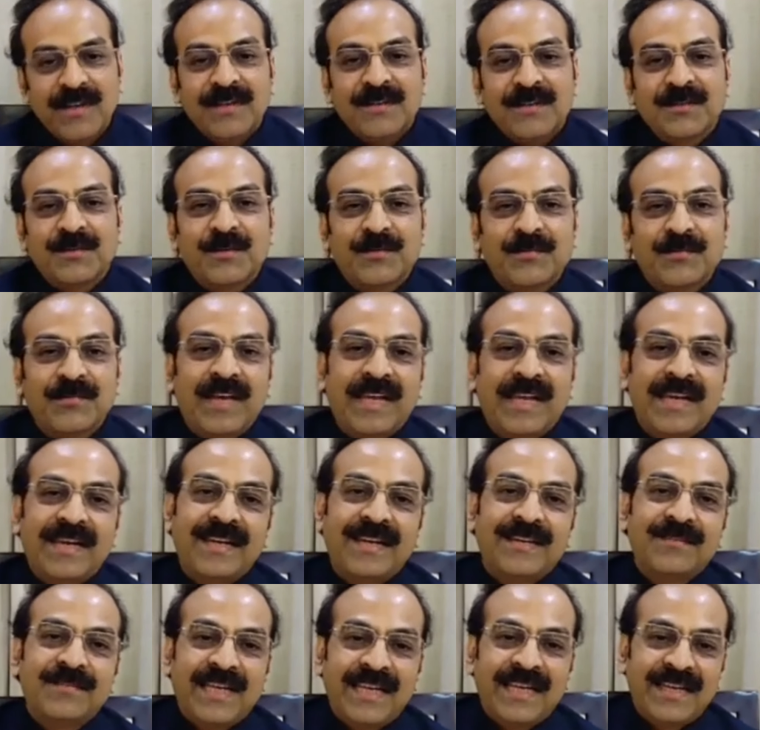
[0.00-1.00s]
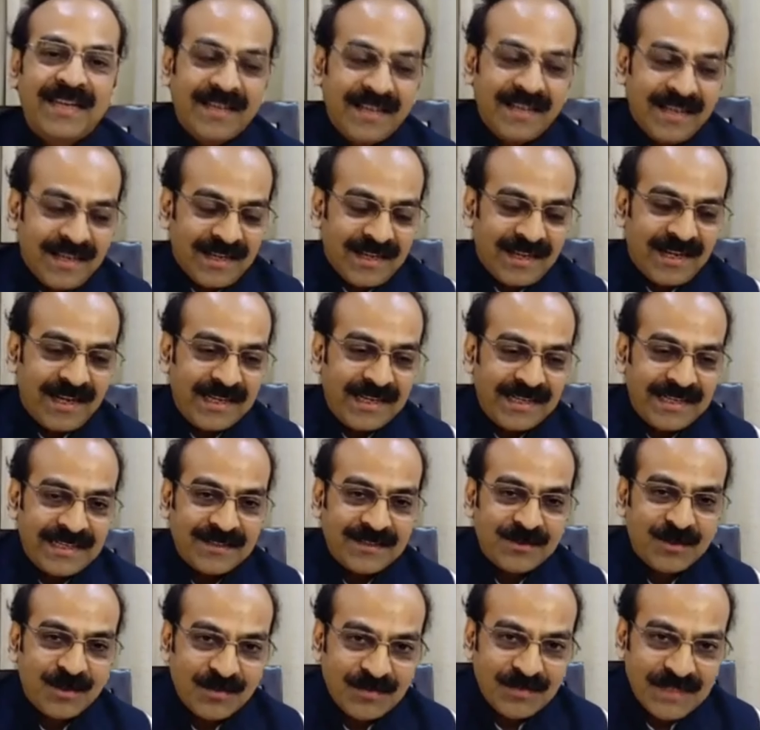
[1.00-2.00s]
well, well, I can
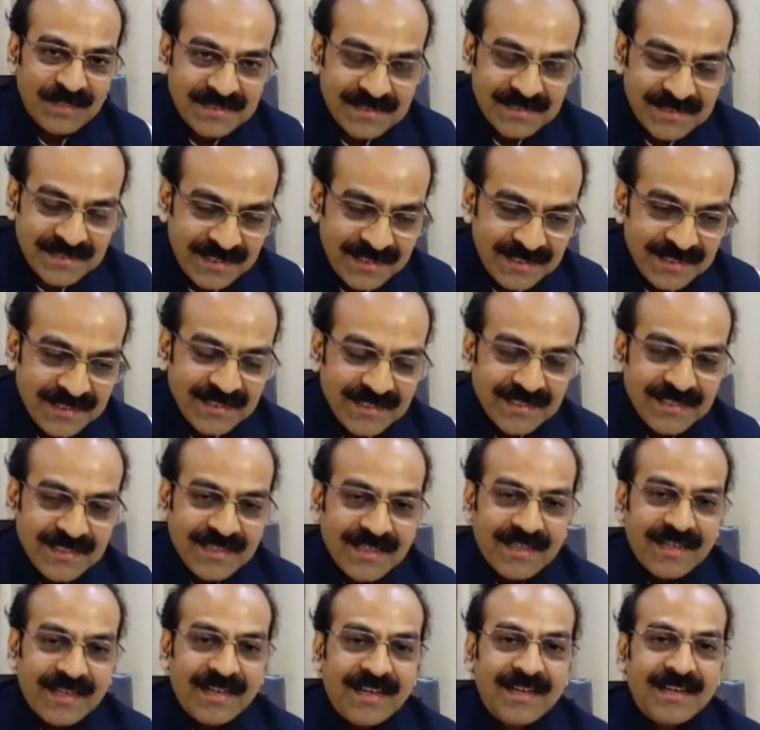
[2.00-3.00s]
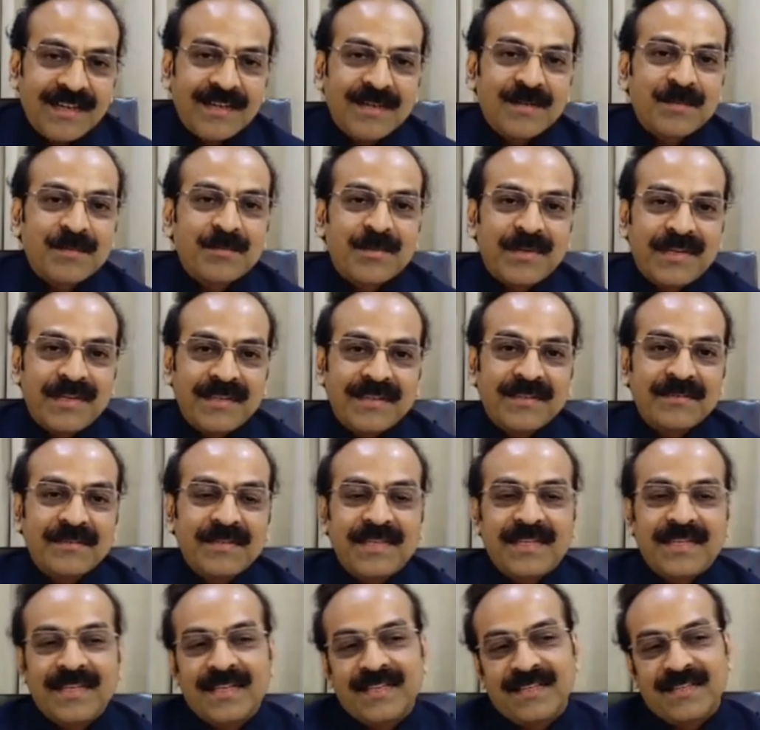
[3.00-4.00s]
always say, uh, Prerna, we
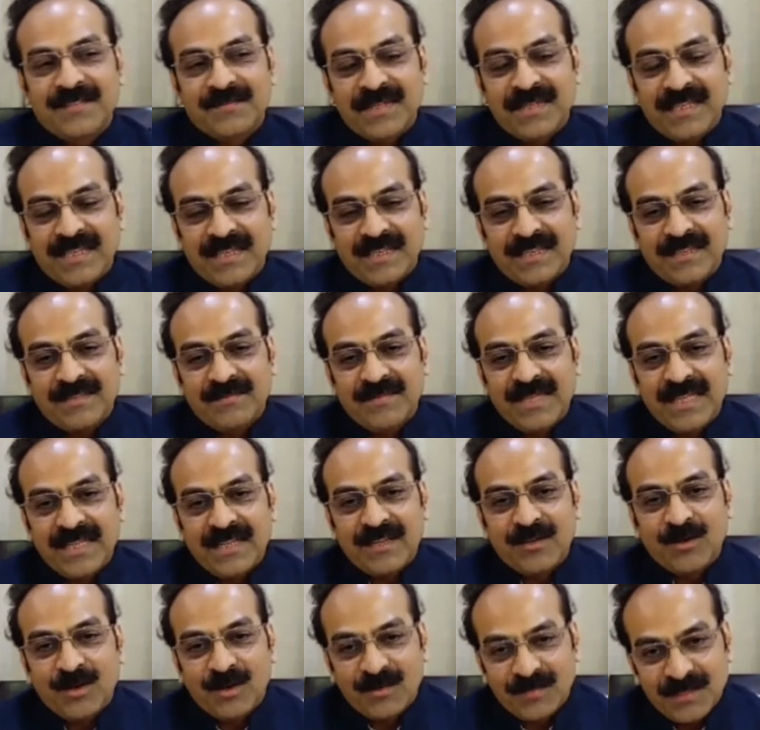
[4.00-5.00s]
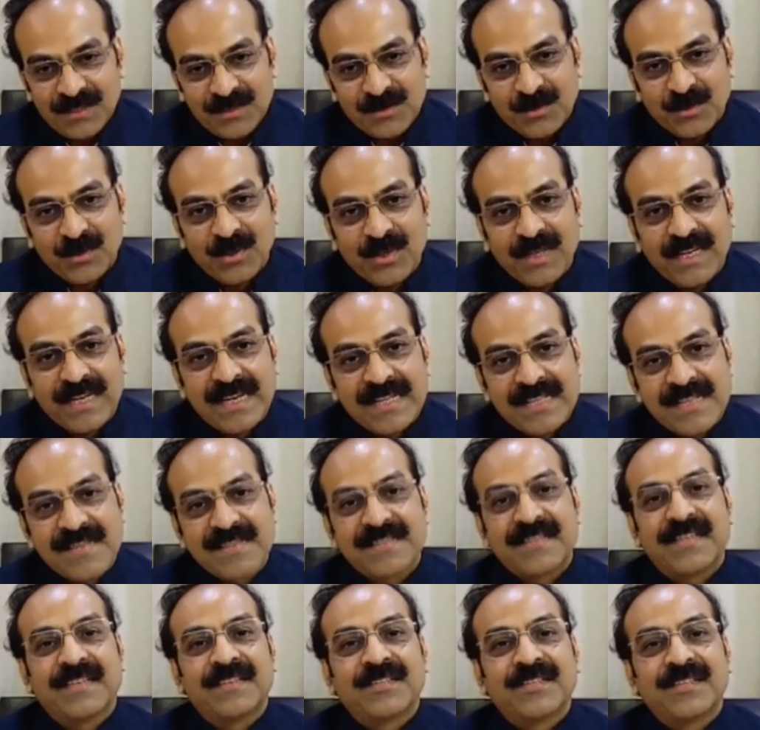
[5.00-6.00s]
can, we can, we can always hold another
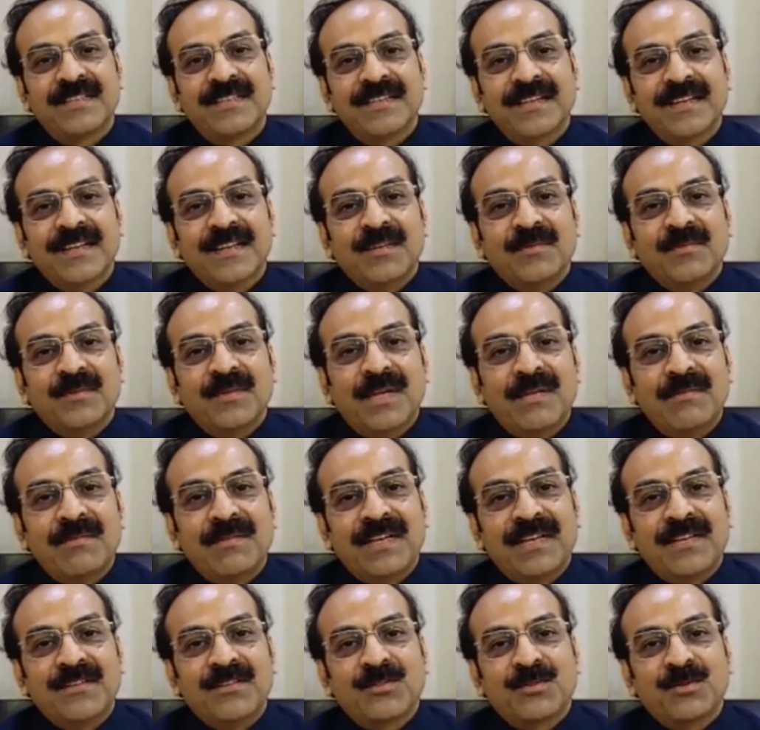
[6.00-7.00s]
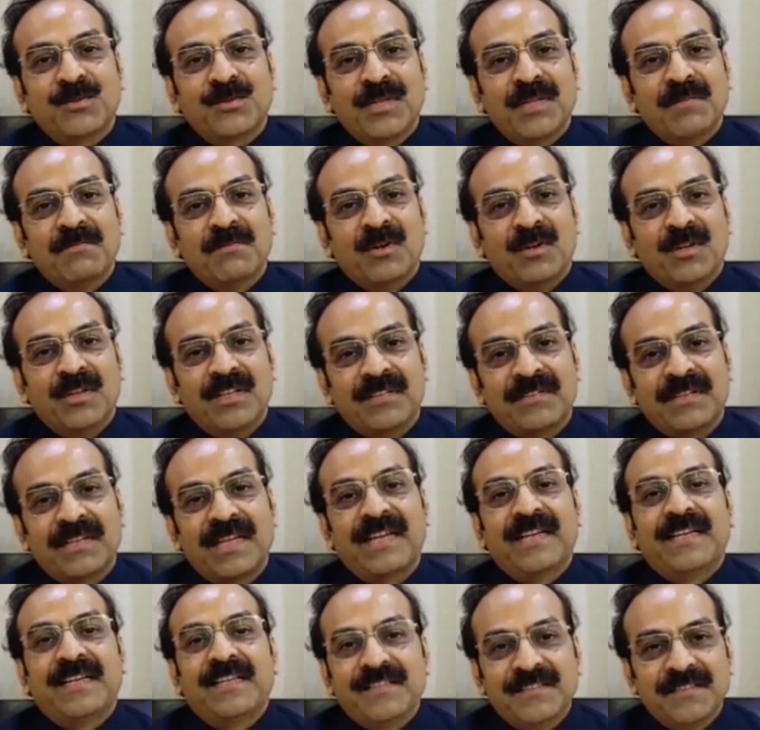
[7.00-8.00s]
session where we can show them all the
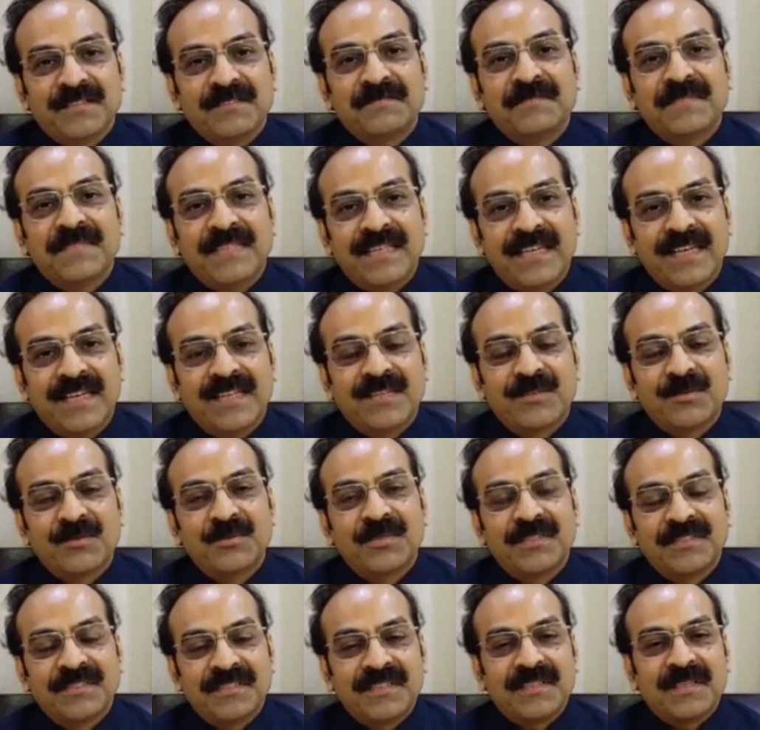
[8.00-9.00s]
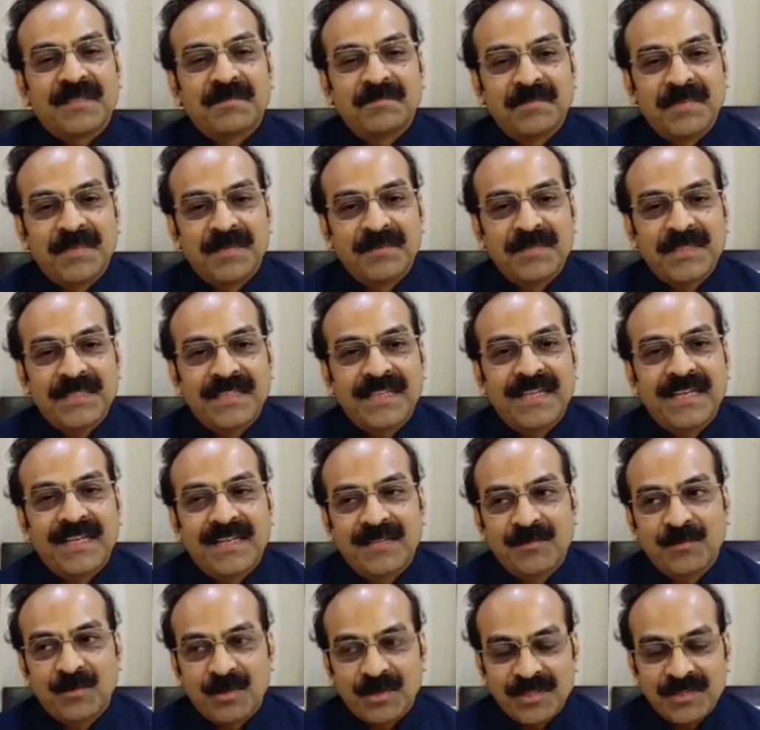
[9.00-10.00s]
varieties of Meena, including the Thappa Meena and
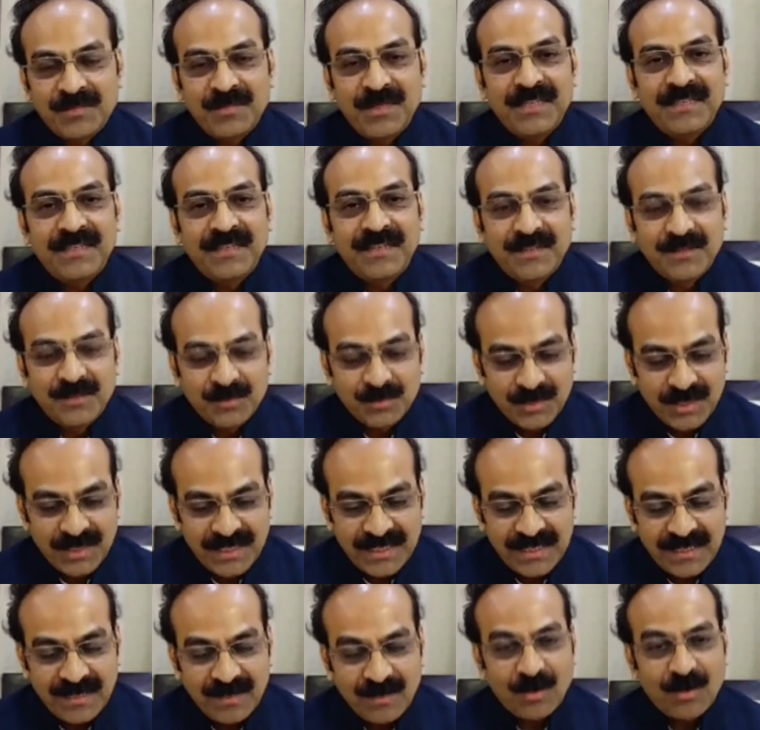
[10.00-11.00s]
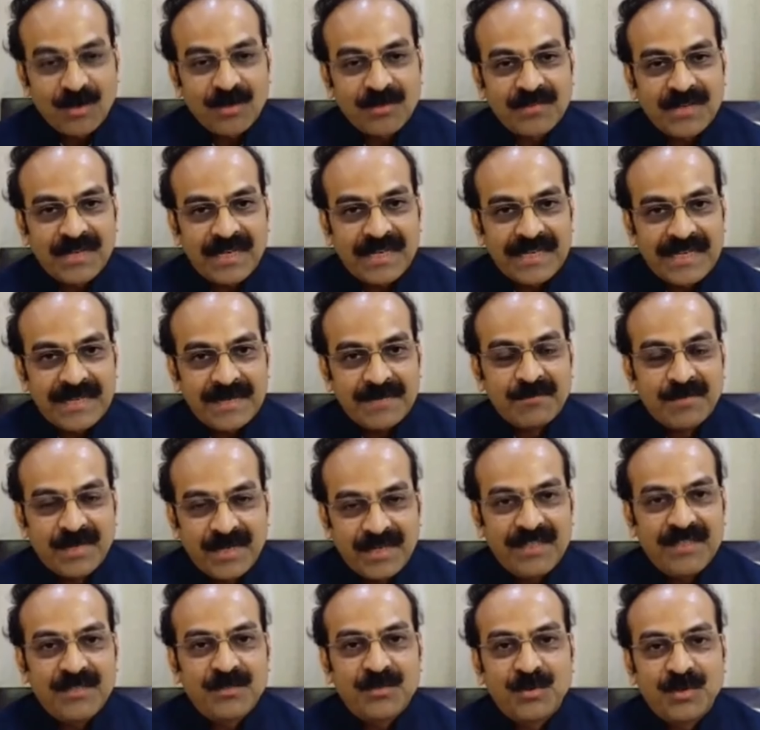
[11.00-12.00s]
what is being done oh, today. and
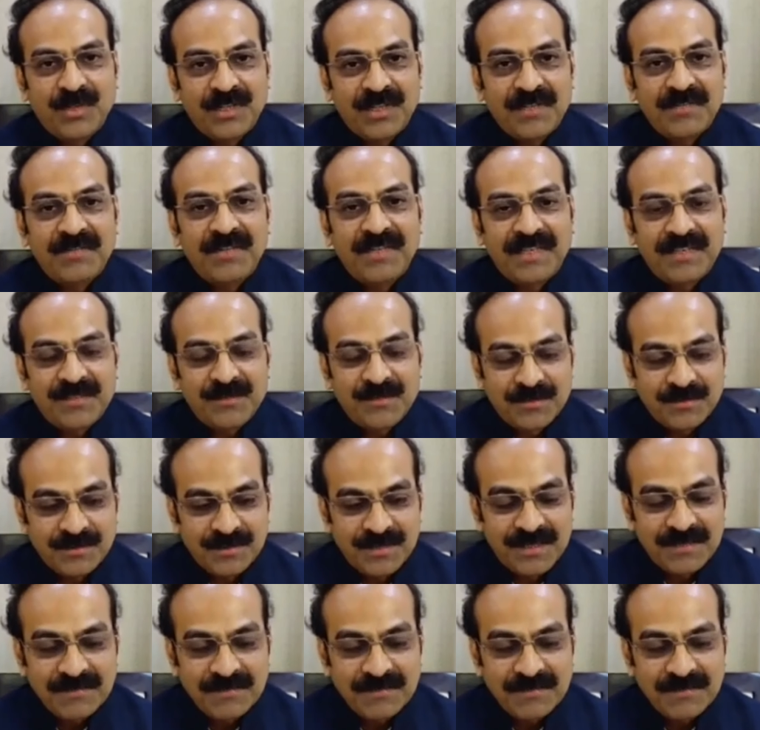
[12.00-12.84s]
Contemporary jewelry, we can show them